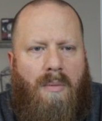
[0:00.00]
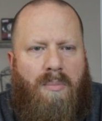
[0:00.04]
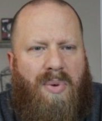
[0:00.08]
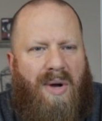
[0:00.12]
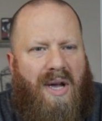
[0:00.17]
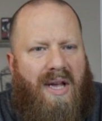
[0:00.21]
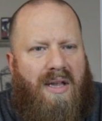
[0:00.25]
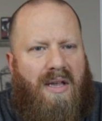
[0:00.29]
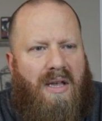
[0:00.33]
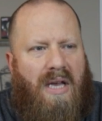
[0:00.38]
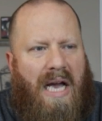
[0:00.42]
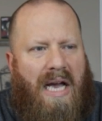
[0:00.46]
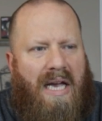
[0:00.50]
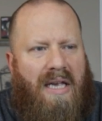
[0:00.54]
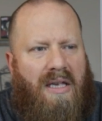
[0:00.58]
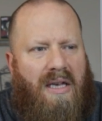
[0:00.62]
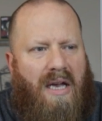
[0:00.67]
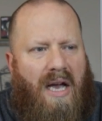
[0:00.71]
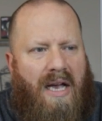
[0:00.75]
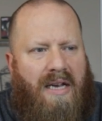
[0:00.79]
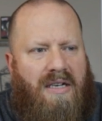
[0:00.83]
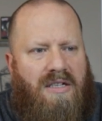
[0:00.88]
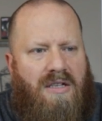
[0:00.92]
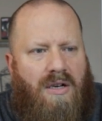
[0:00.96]
but
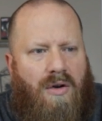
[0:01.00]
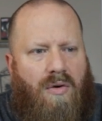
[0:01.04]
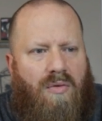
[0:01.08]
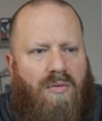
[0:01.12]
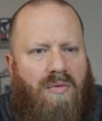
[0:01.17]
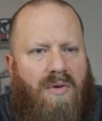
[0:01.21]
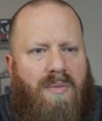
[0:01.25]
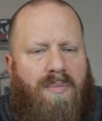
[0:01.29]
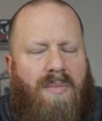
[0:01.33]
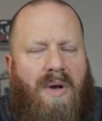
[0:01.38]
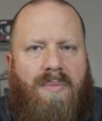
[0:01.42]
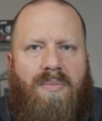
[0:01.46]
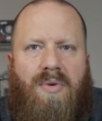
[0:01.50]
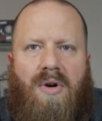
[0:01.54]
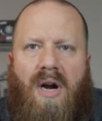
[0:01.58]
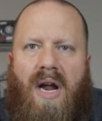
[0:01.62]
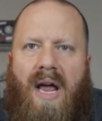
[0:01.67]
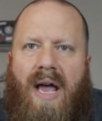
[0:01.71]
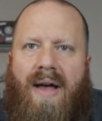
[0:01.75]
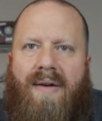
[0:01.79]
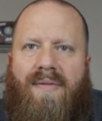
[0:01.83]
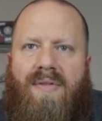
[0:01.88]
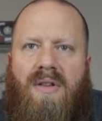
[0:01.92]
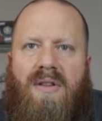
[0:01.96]
I don't remember
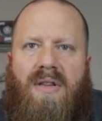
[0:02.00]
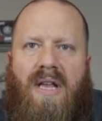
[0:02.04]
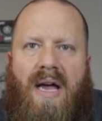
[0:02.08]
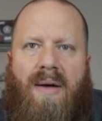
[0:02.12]
it having